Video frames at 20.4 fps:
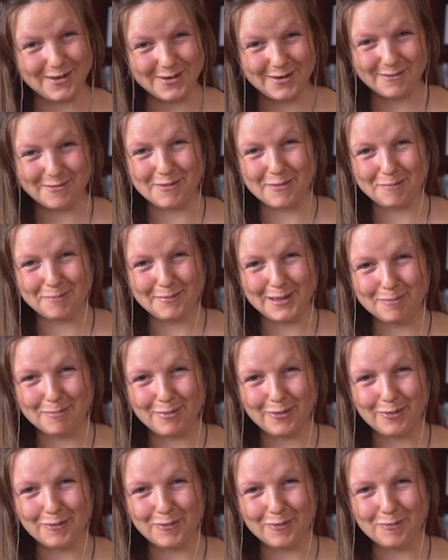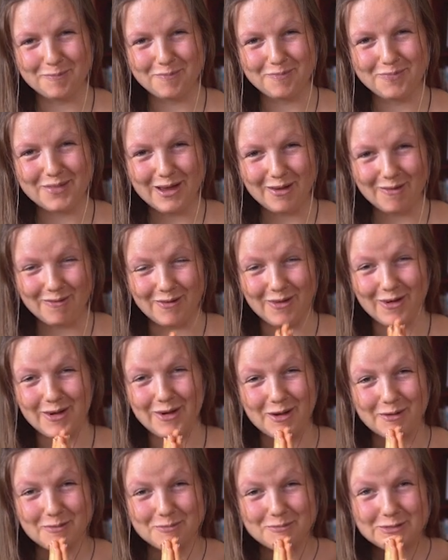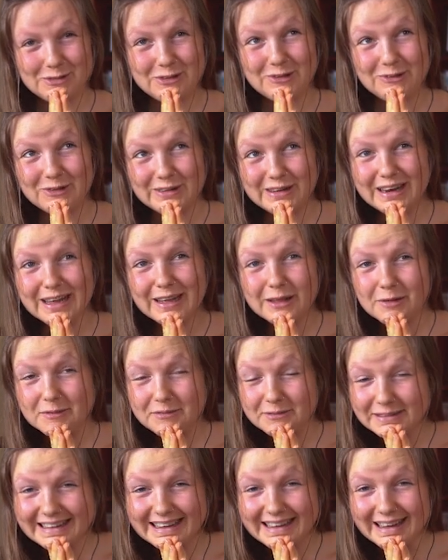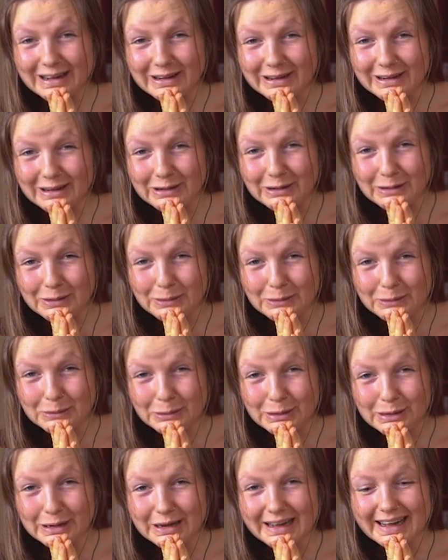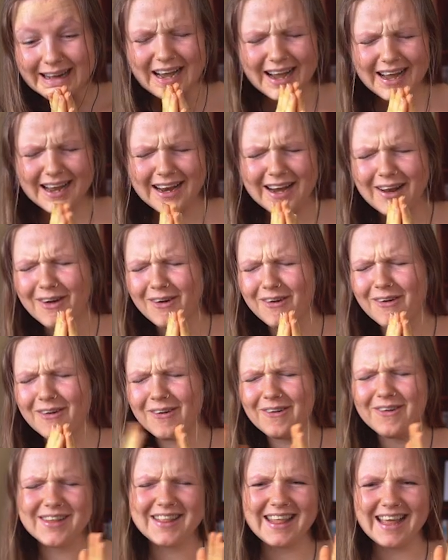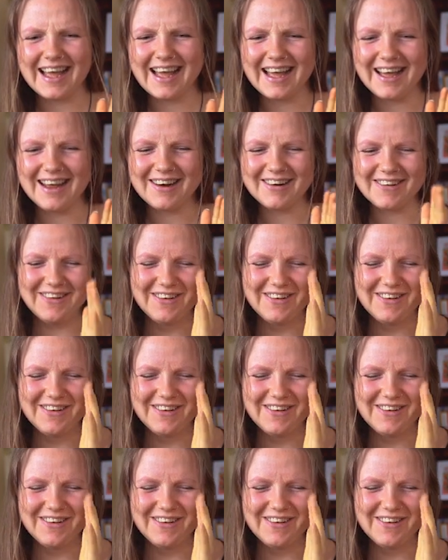beautiful people, welcome to another video. I know that